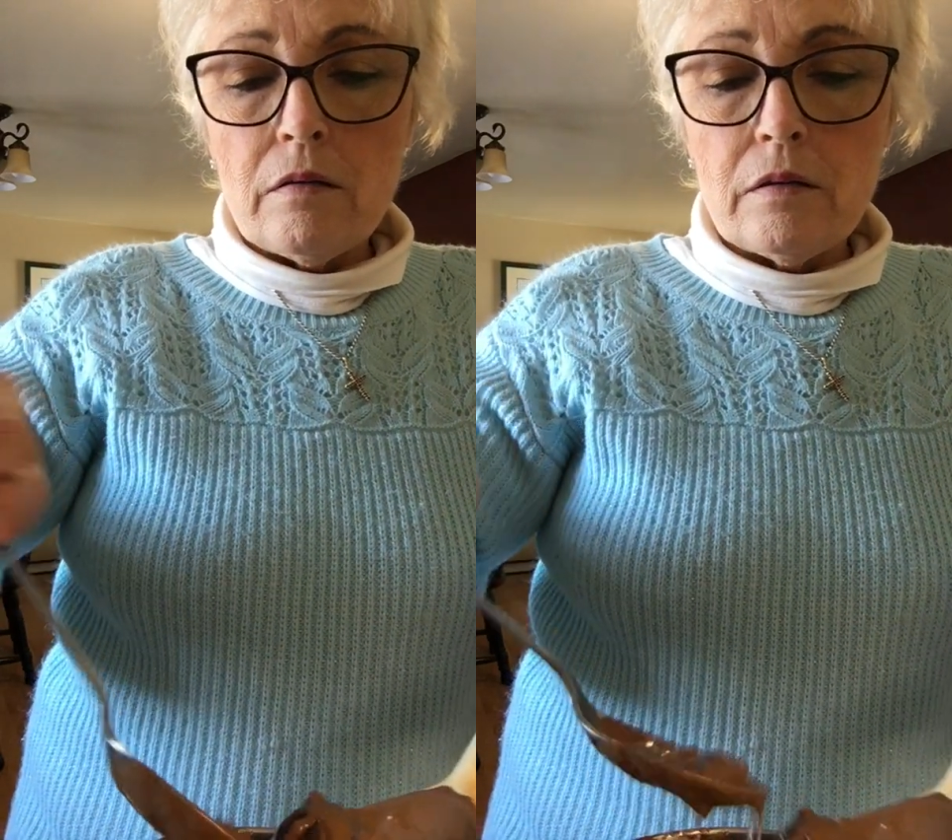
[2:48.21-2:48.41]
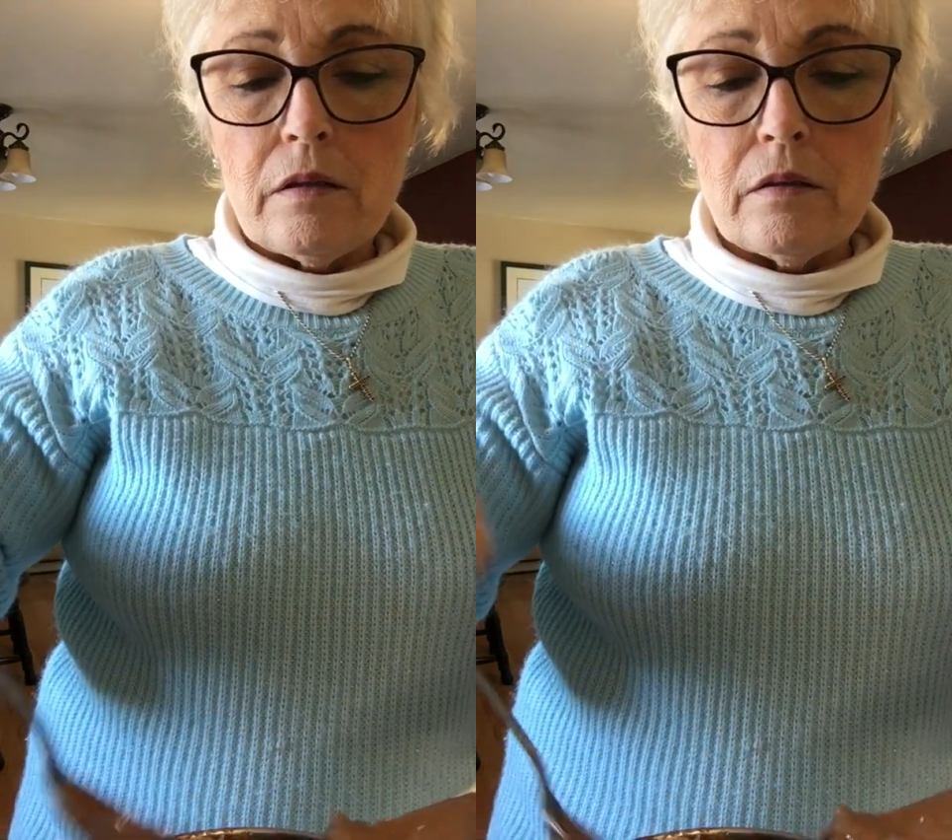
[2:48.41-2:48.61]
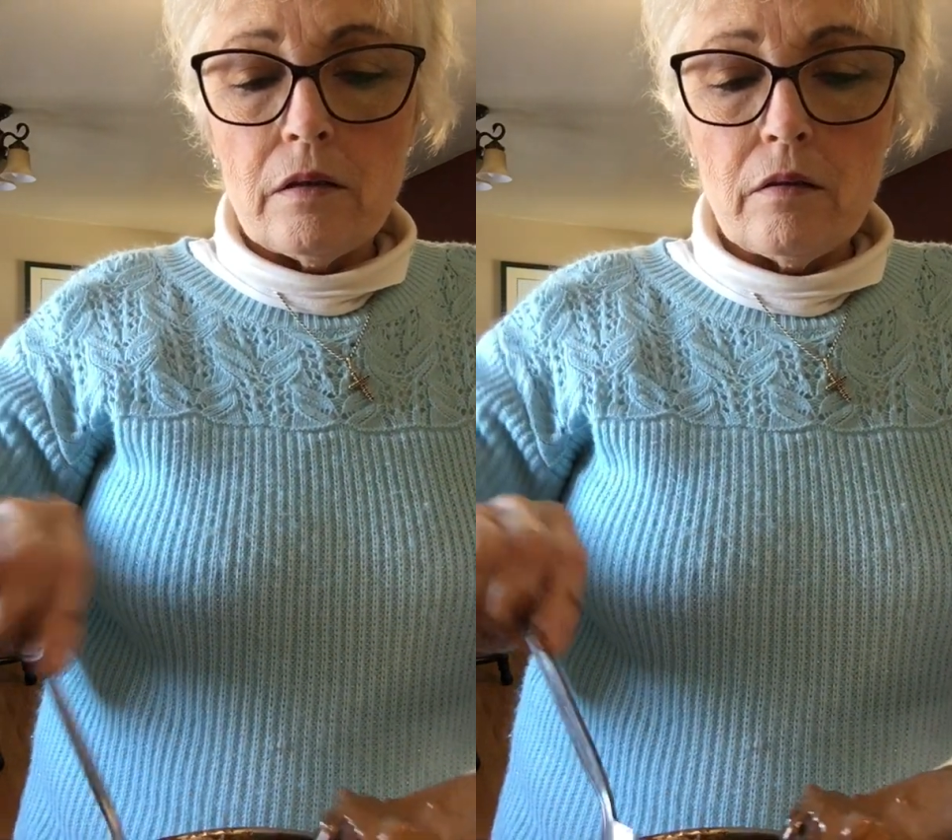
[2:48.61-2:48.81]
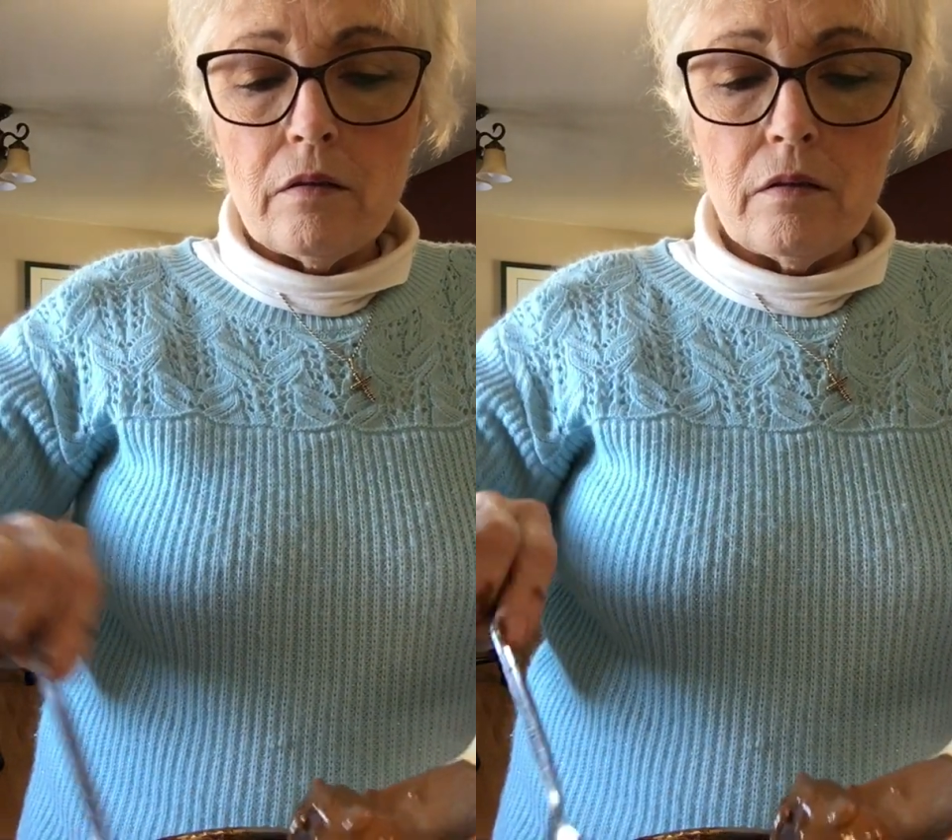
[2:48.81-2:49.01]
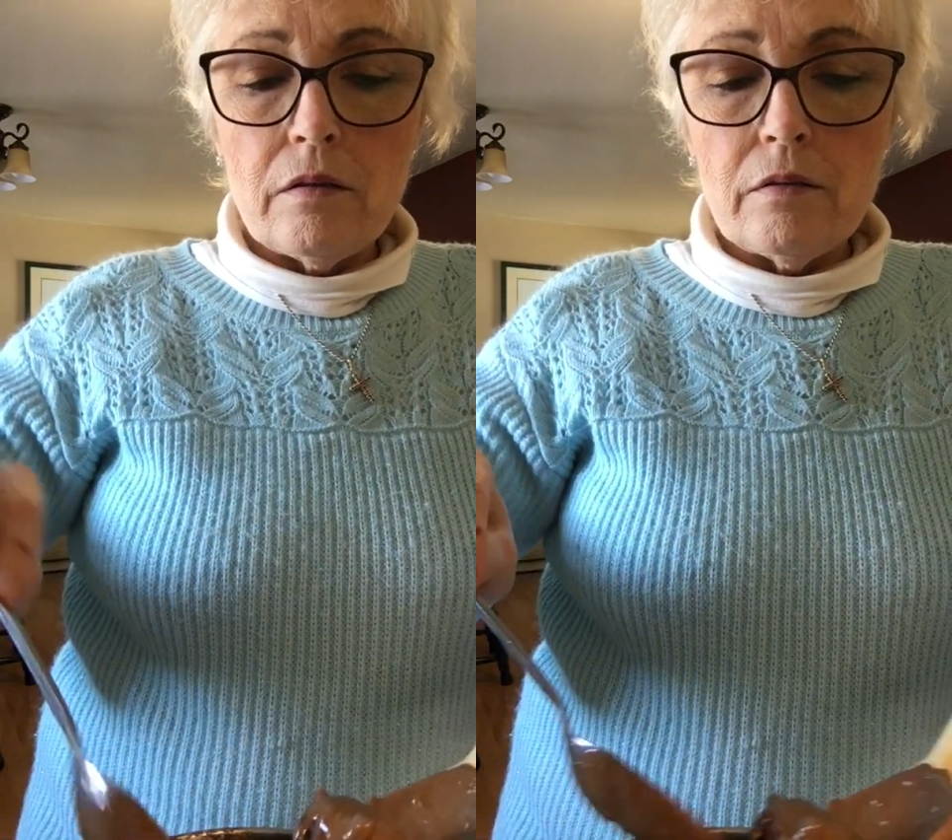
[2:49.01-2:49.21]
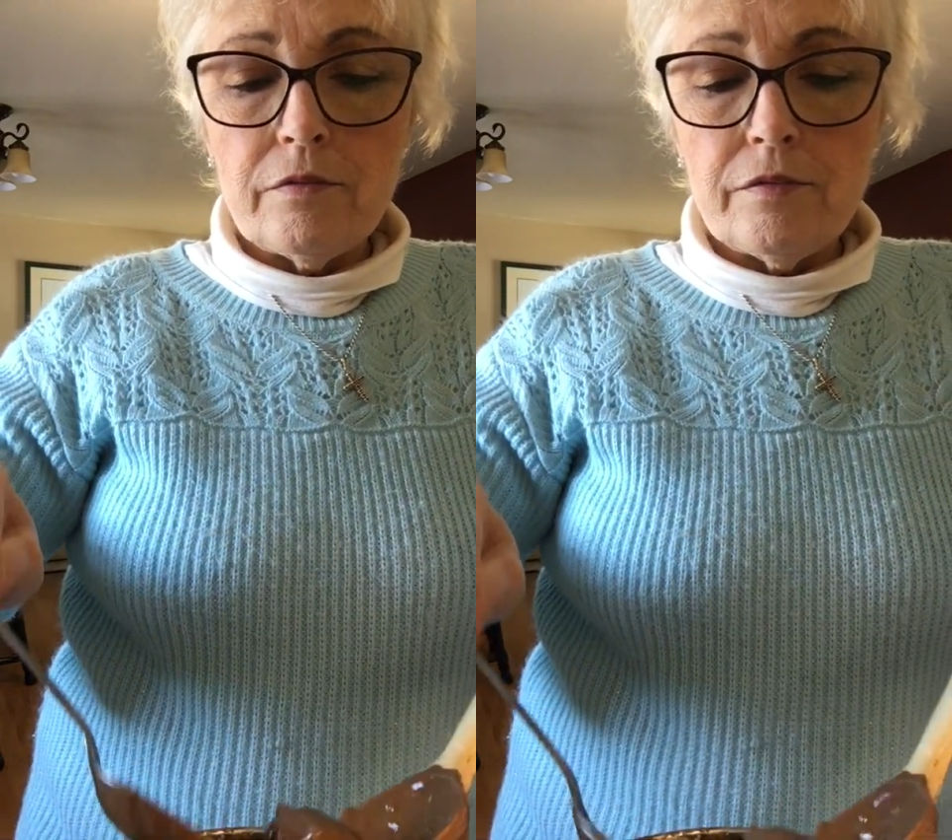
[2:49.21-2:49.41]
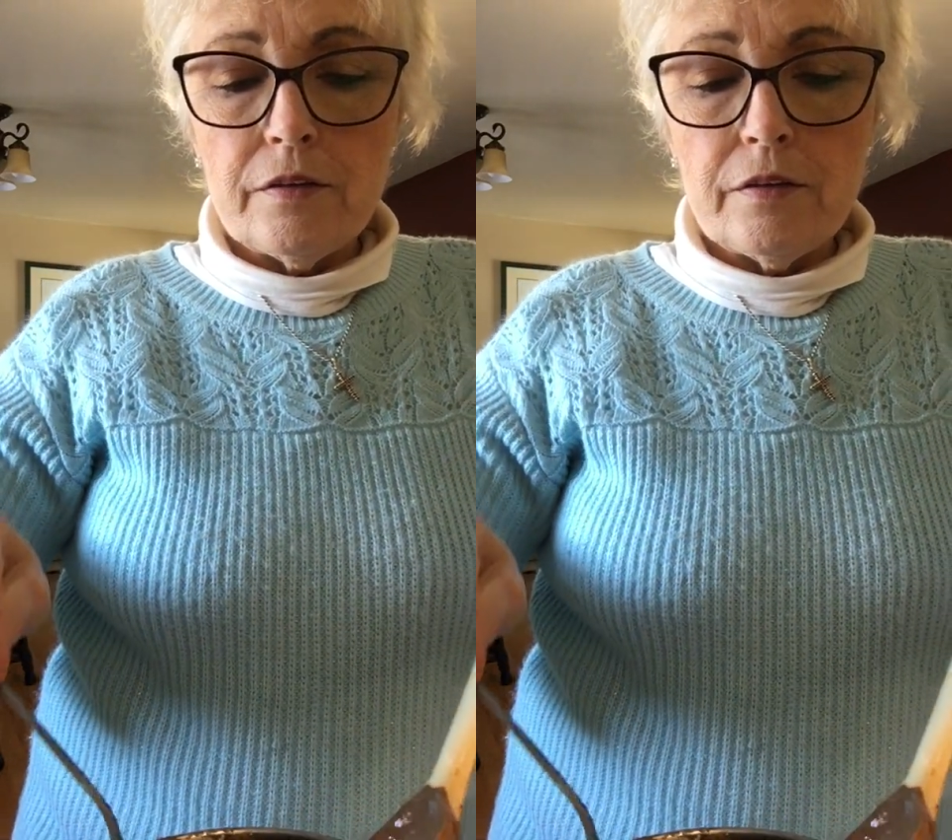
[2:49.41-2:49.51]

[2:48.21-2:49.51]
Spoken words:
Take that off.